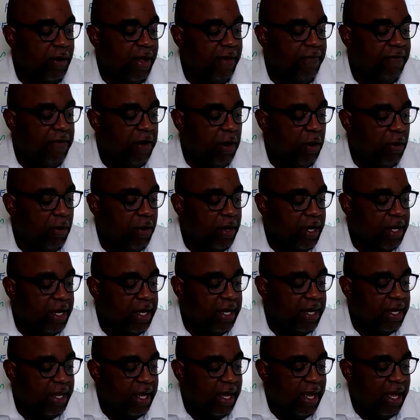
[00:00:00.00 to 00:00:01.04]
evoke
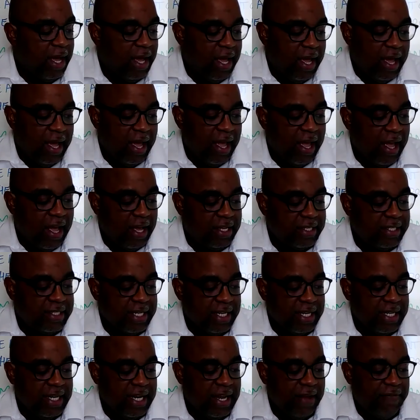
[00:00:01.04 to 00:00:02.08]

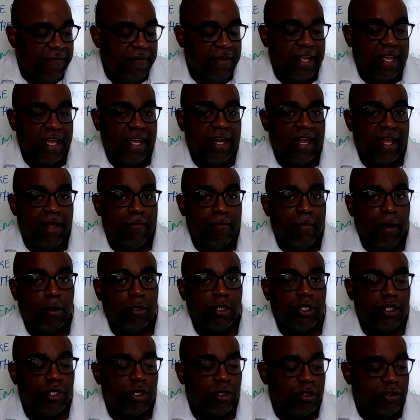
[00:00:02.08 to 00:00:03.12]
significant
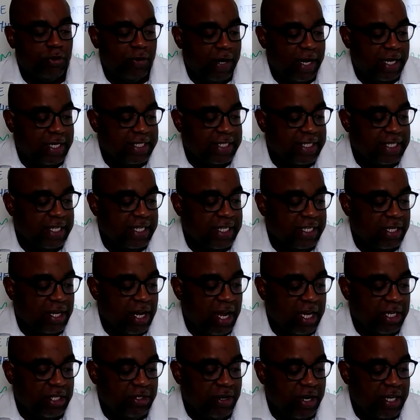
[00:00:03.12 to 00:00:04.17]
emotional transi-
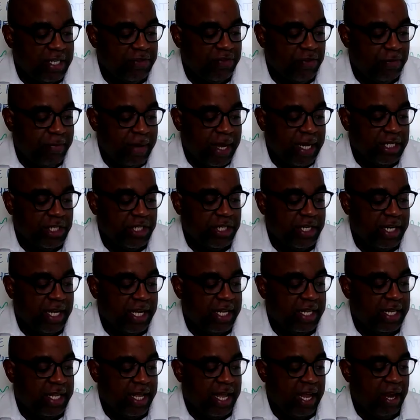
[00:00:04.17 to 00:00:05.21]
uh, transformation
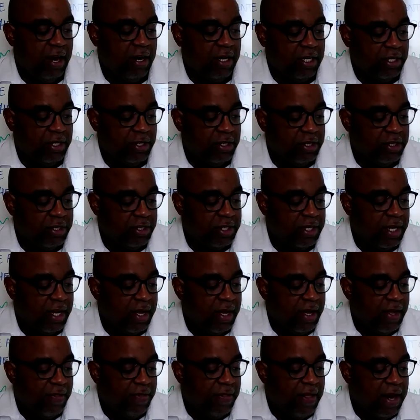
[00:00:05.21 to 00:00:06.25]
in the characters
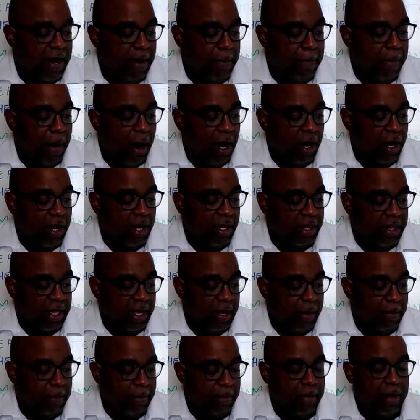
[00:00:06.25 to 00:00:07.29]
that embark on
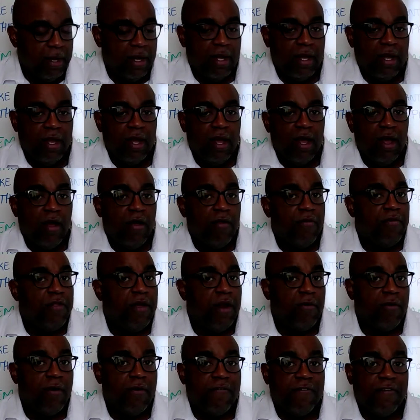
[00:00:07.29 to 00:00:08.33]
them.
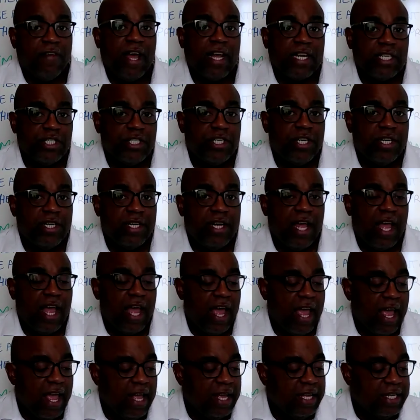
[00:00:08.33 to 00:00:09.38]
Their reflection
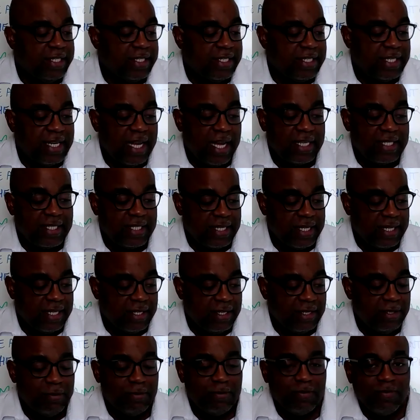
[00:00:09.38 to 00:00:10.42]
is tested,